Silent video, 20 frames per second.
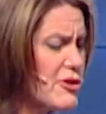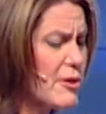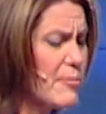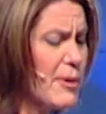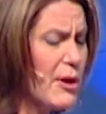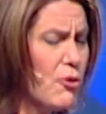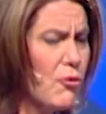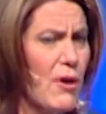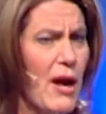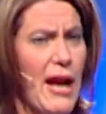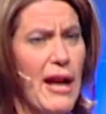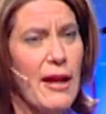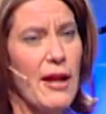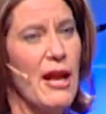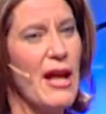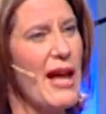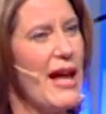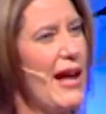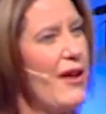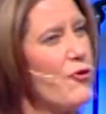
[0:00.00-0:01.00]
going to be great.
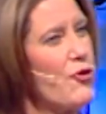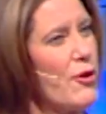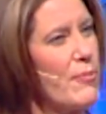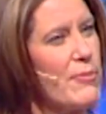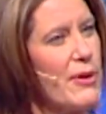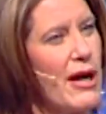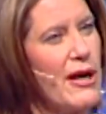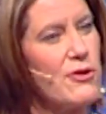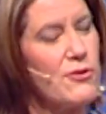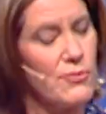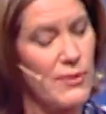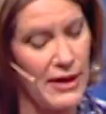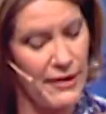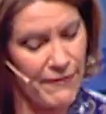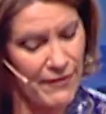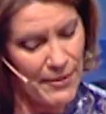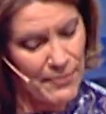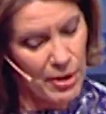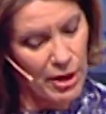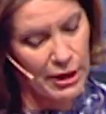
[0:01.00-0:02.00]
And sometimes,
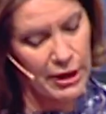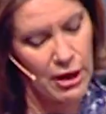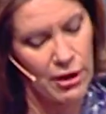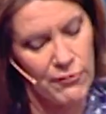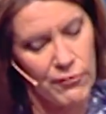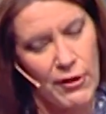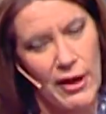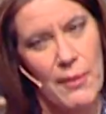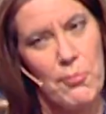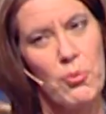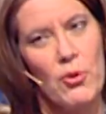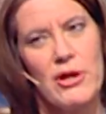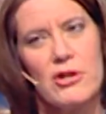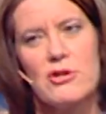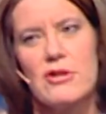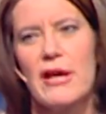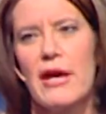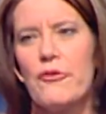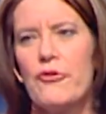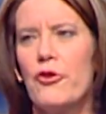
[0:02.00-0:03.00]
if I'm not careful, I
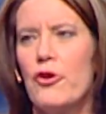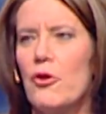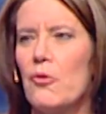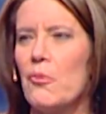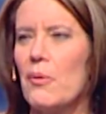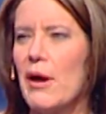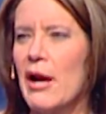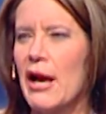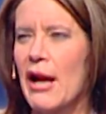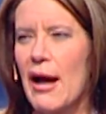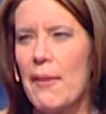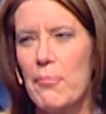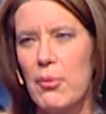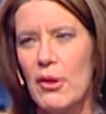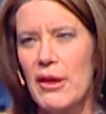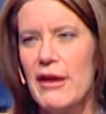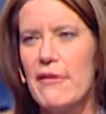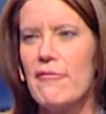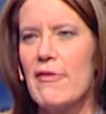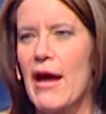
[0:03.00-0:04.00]
preach that too. And I
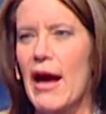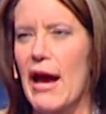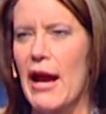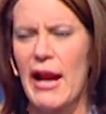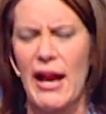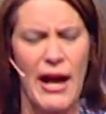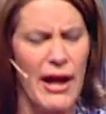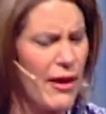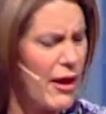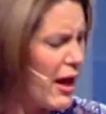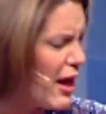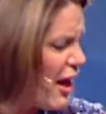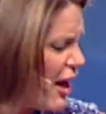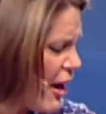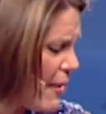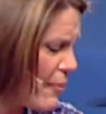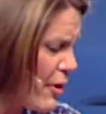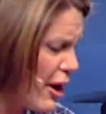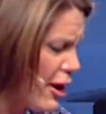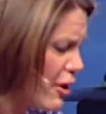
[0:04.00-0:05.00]
believe that. And I'm
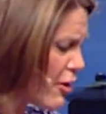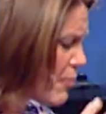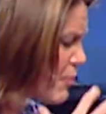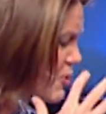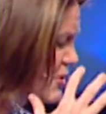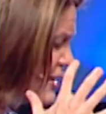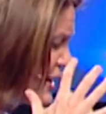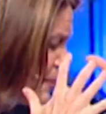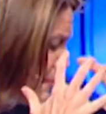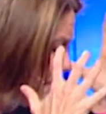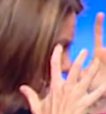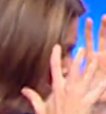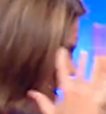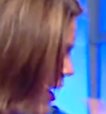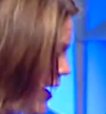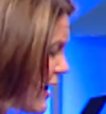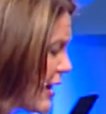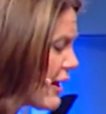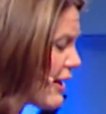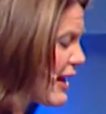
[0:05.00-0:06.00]
100%
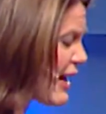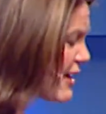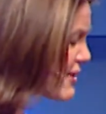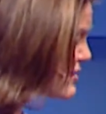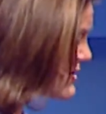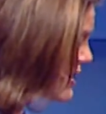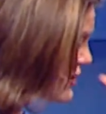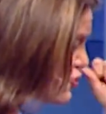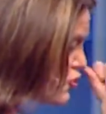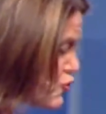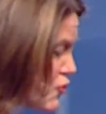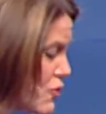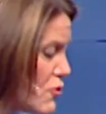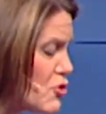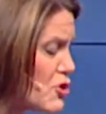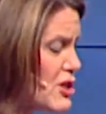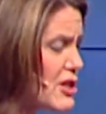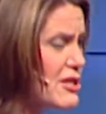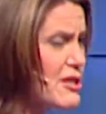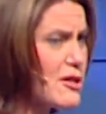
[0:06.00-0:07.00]
bought in. Yes, that's true.
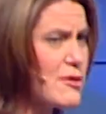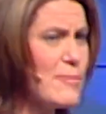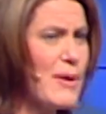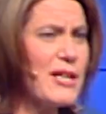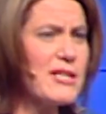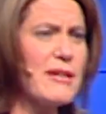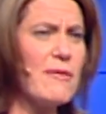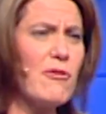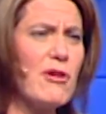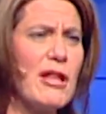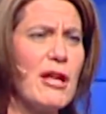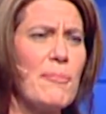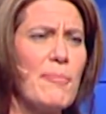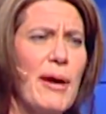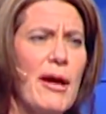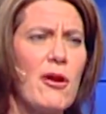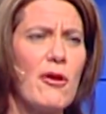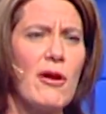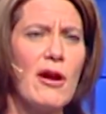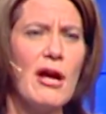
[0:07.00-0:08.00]
Jesus makes everything
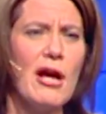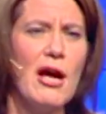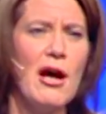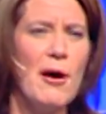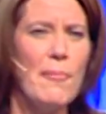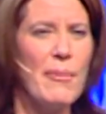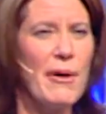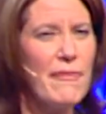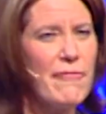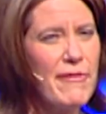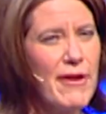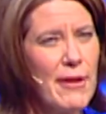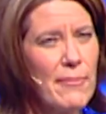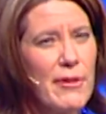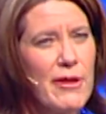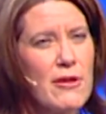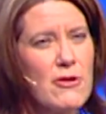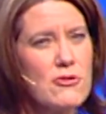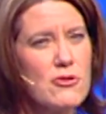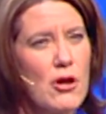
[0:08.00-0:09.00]
better. But
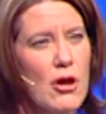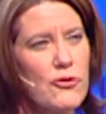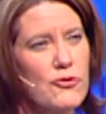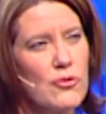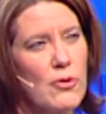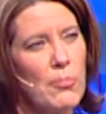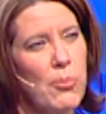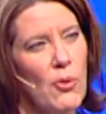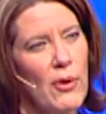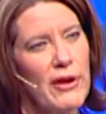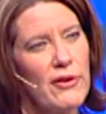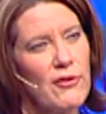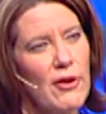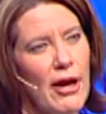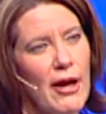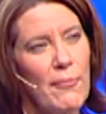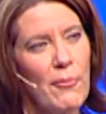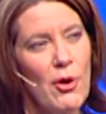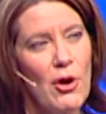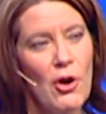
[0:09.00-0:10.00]
family, there's also a point in
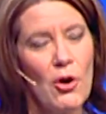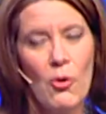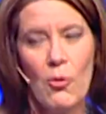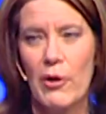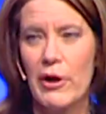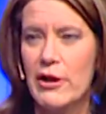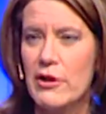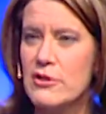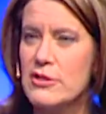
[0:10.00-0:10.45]
time where you